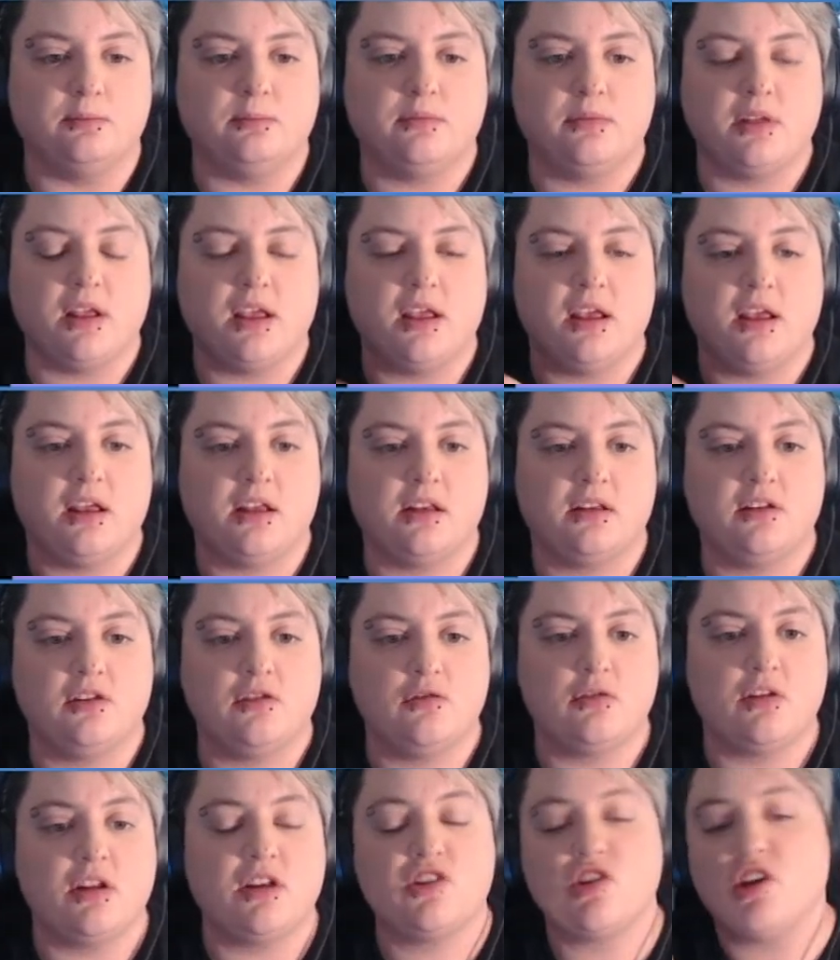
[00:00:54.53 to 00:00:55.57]
you
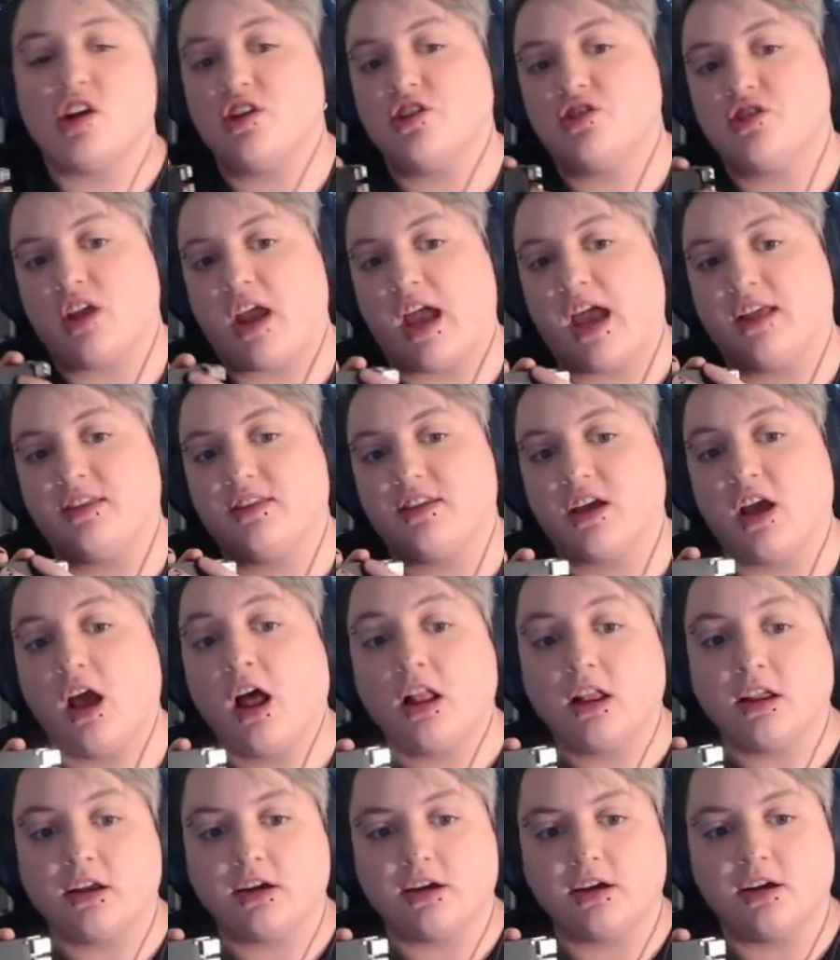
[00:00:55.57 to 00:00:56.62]
can add the
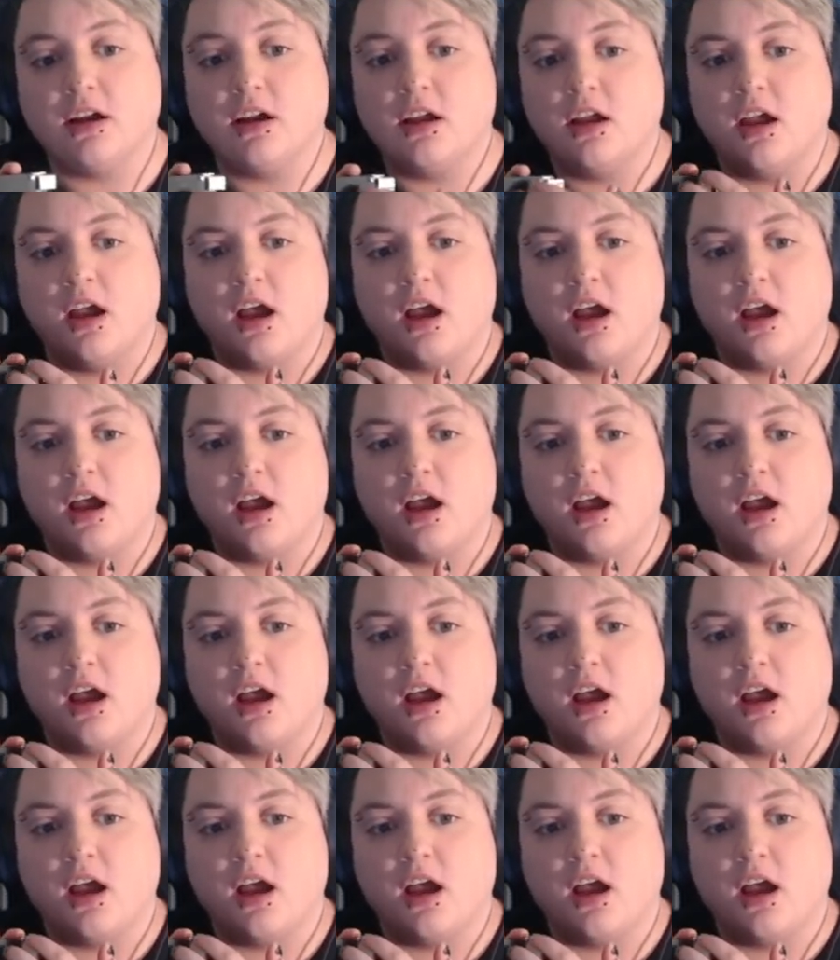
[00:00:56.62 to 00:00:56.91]
color